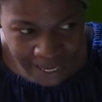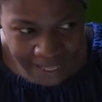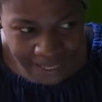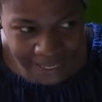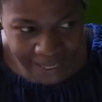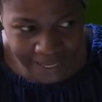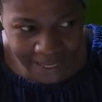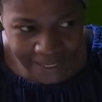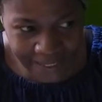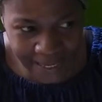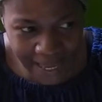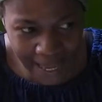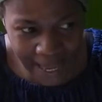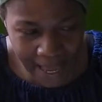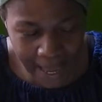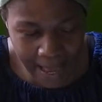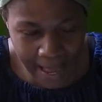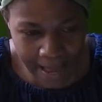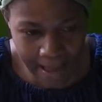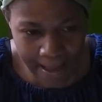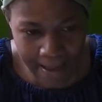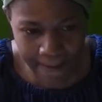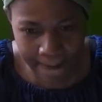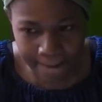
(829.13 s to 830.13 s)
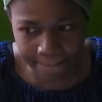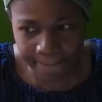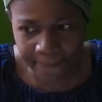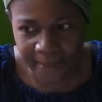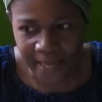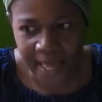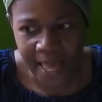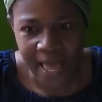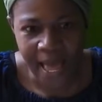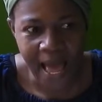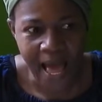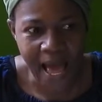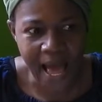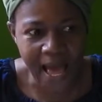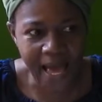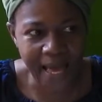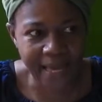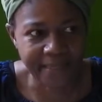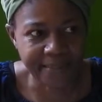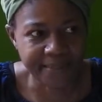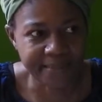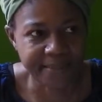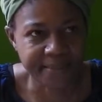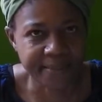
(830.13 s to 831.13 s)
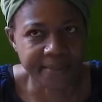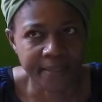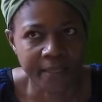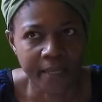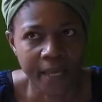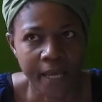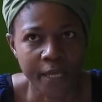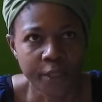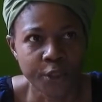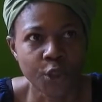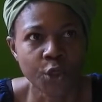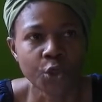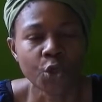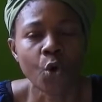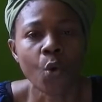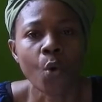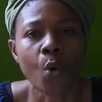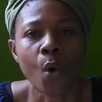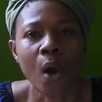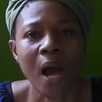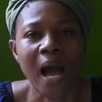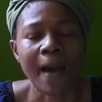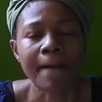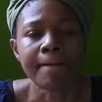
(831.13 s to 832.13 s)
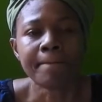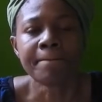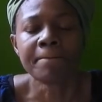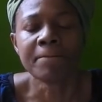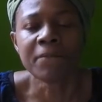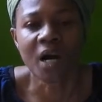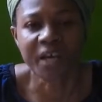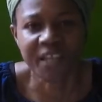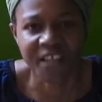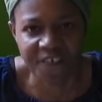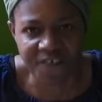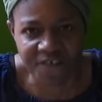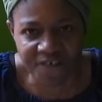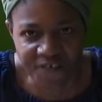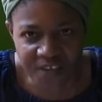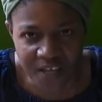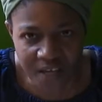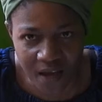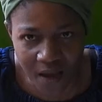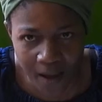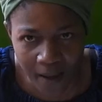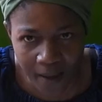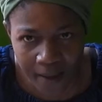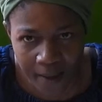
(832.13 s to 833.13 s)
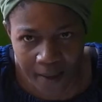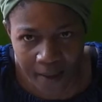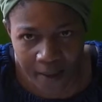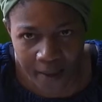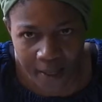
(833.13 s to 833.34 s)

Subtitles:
and as a mother figure.